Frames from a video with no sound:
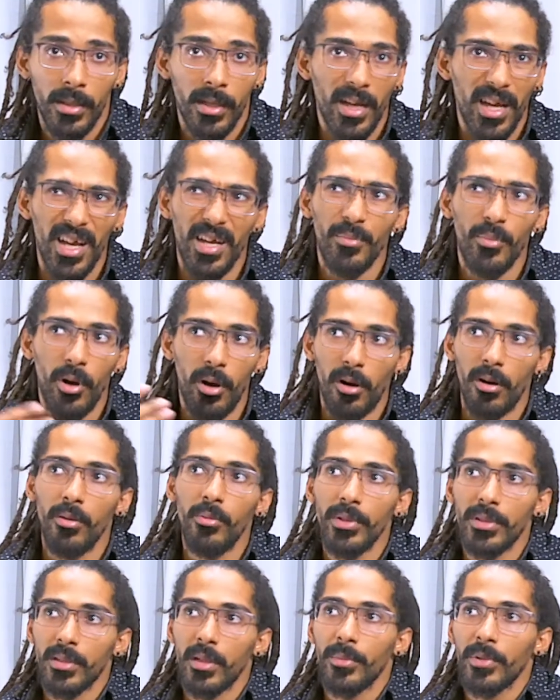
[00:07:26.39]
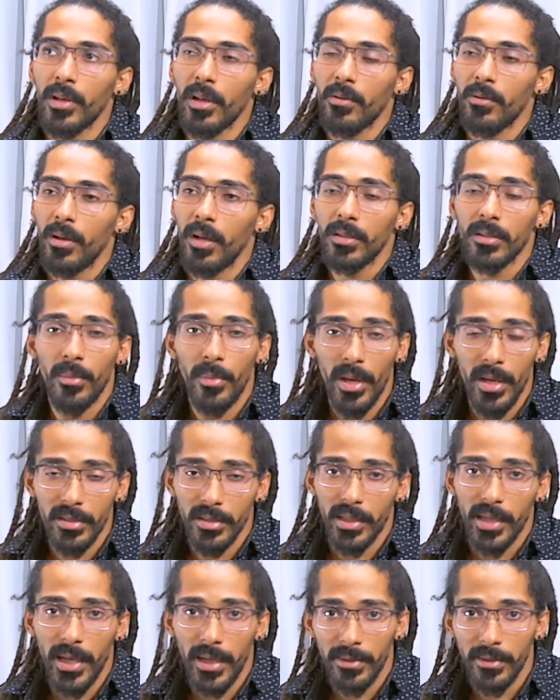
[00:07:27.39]
I'm always coming across
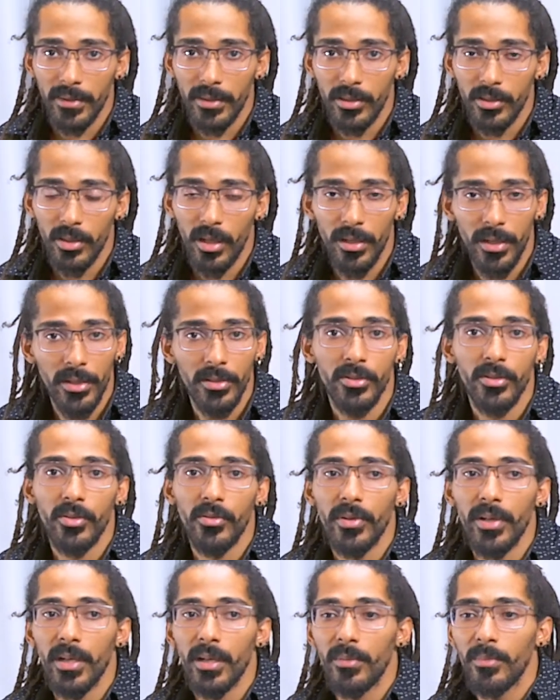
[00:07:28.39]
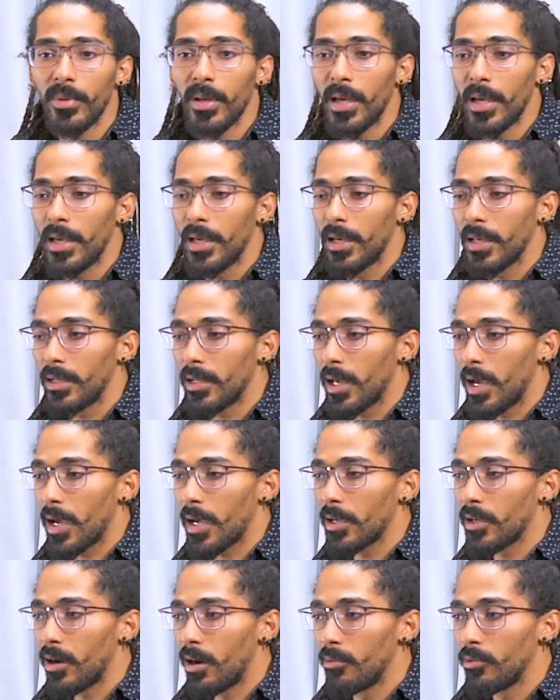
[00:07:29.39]
amazing athletes on Instagram, and
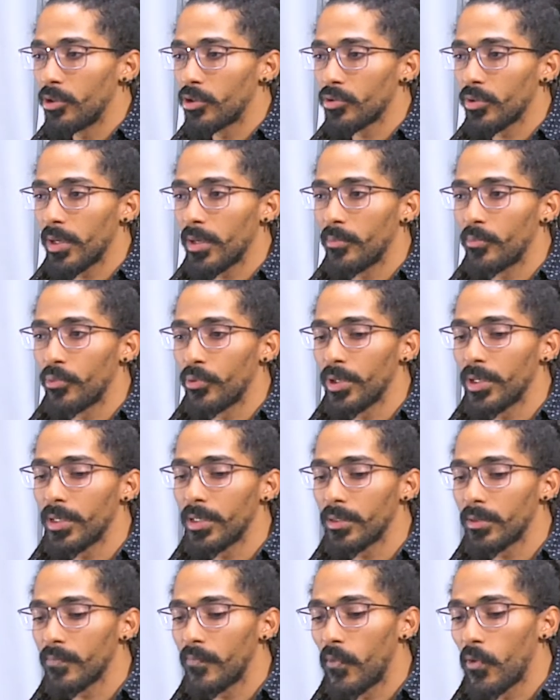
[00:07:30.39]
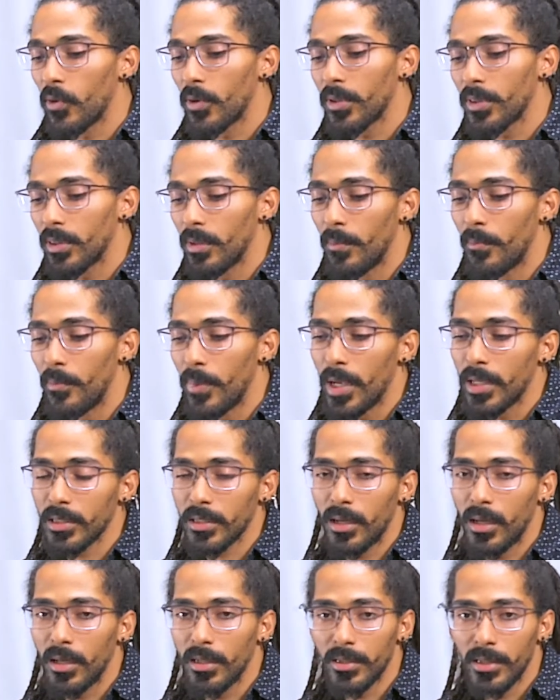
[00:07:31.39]
I always try to bring forth the best
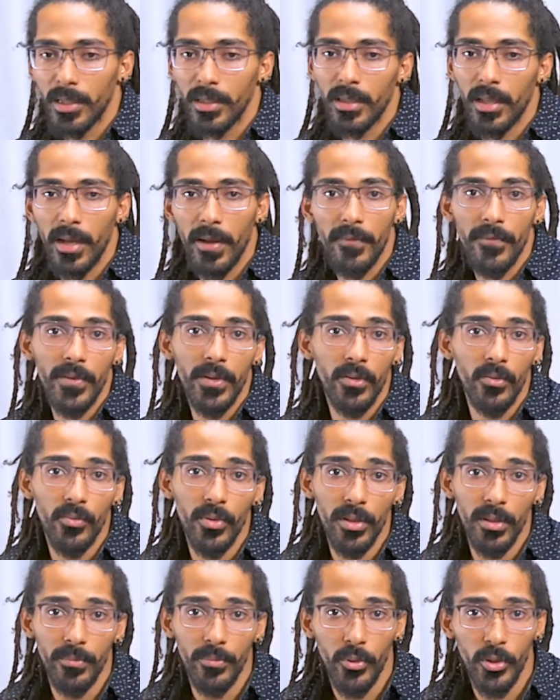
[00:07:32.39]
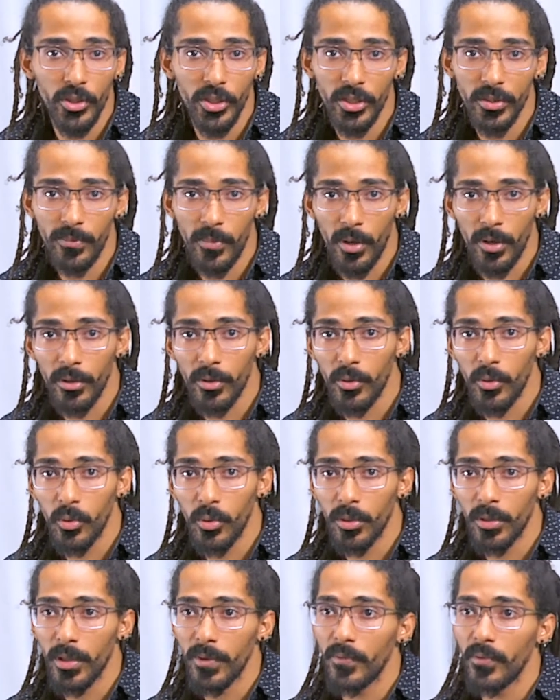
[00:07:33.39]
content that I feel really pushes
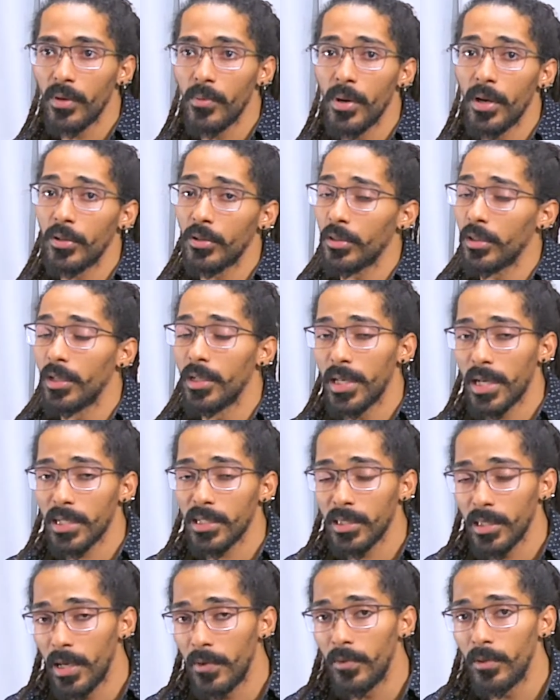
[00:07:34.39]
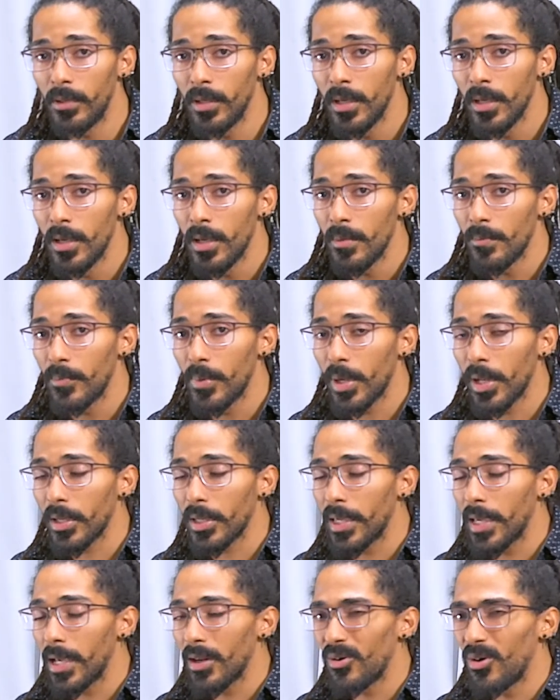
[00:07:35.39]
parkour and freerunning to the next level, but I
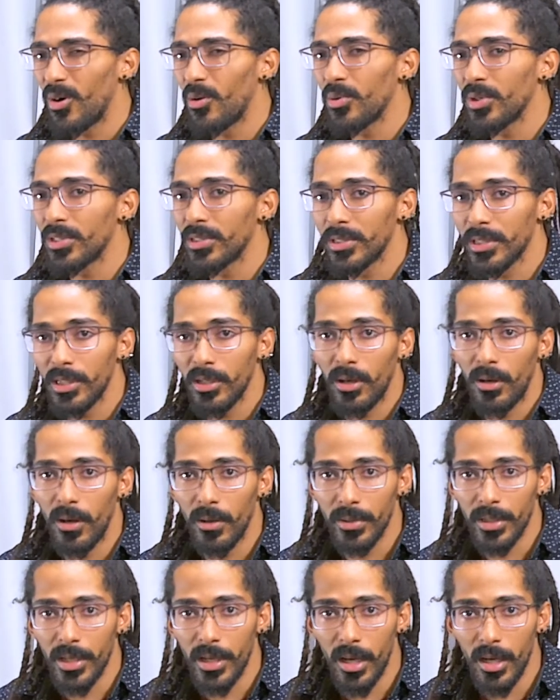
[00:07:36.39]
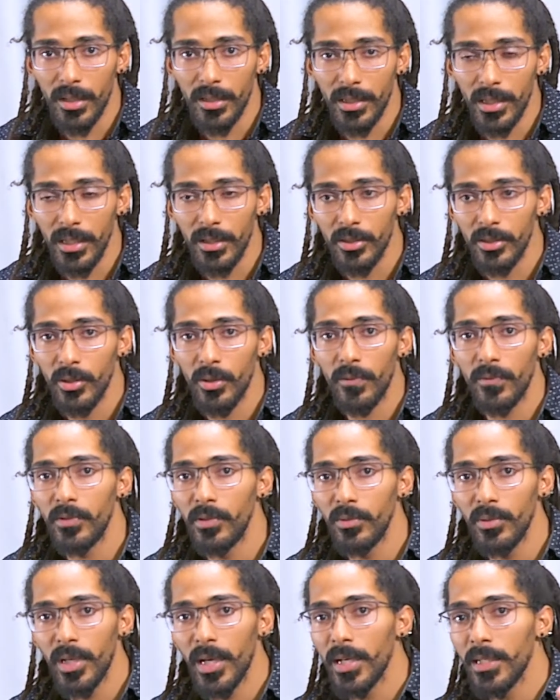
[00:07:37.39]
can't always see all the content. So if
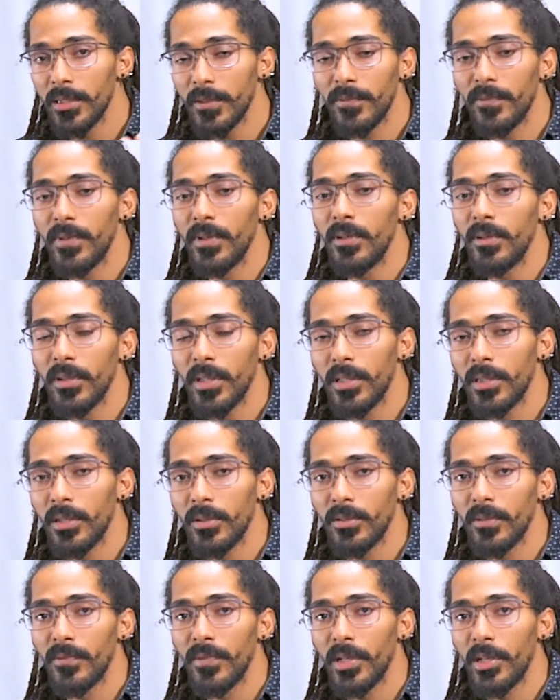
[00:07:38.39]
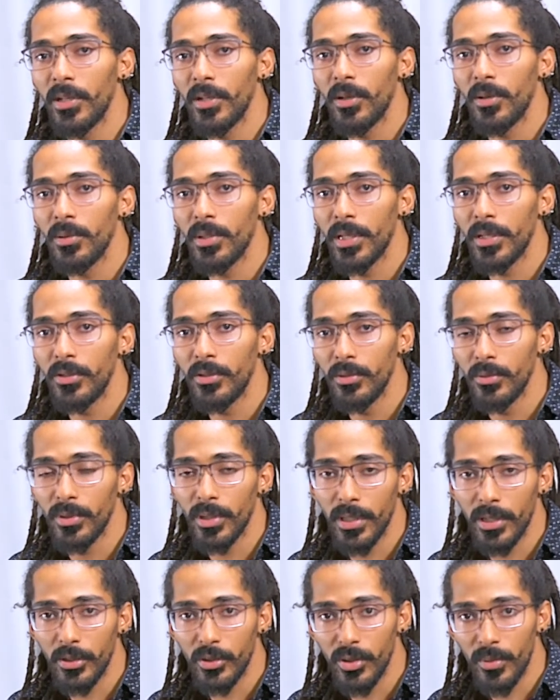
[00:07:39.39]
you guys feel that there's a video that you
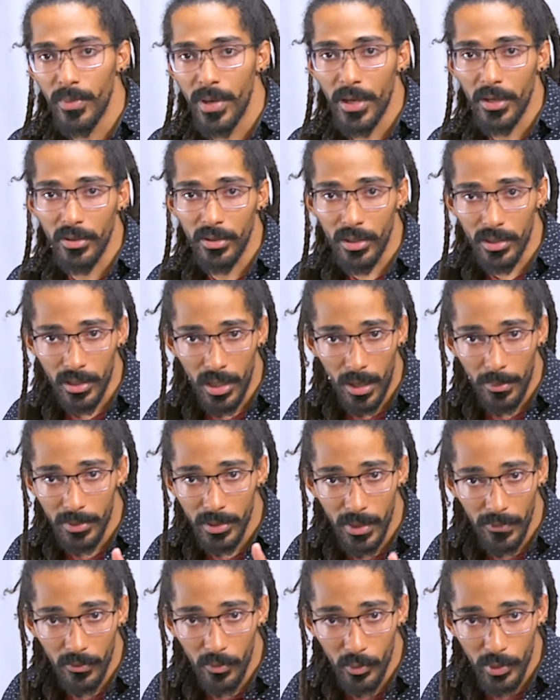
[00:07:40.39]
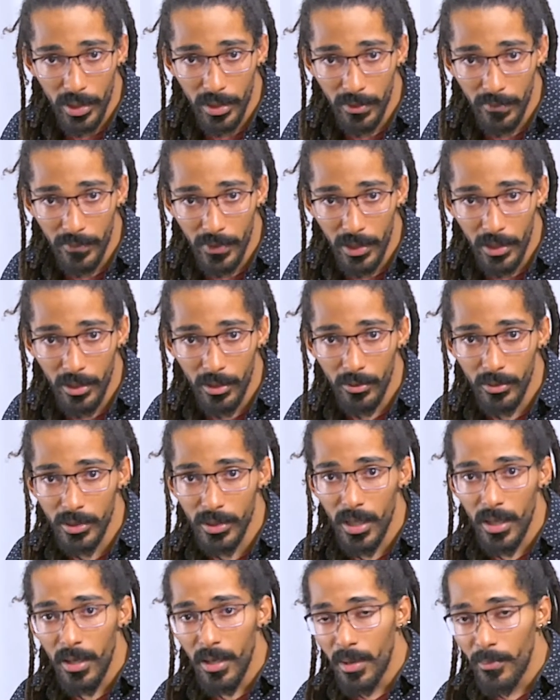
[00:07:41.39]
think should make it to the top 7 weekly videos,
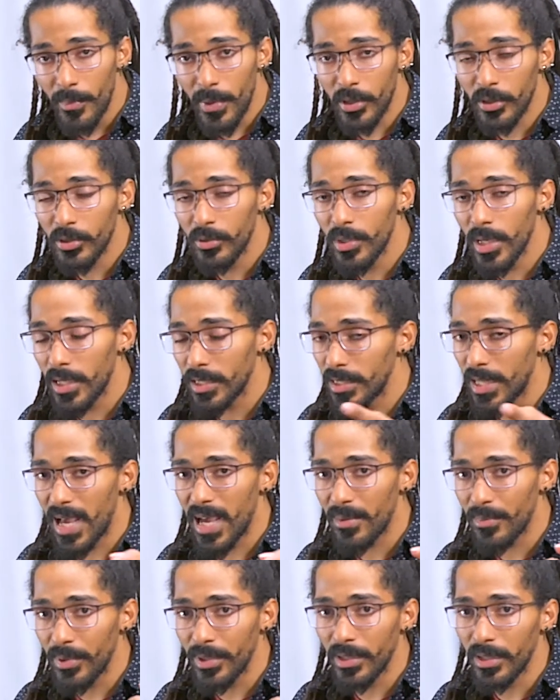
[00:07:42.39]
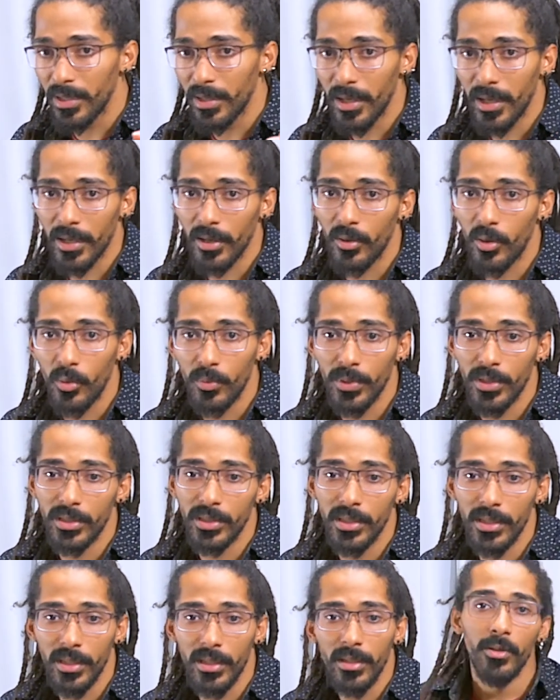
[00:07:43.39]
make sure you guys tag me in it and I can hope to
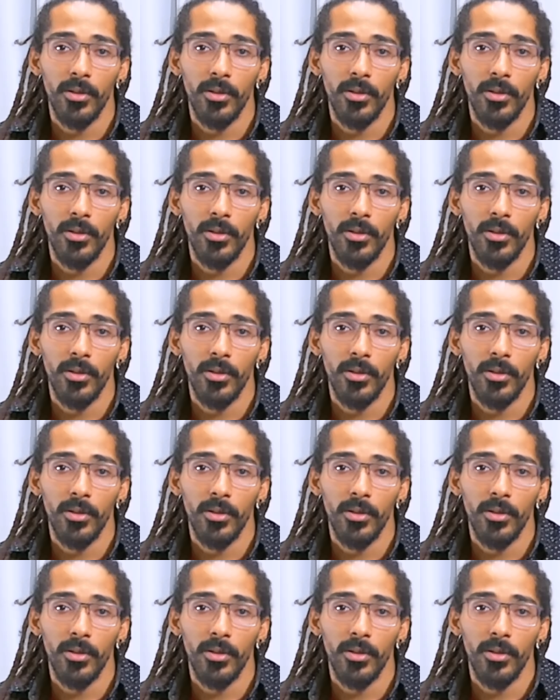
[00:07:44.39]
see it.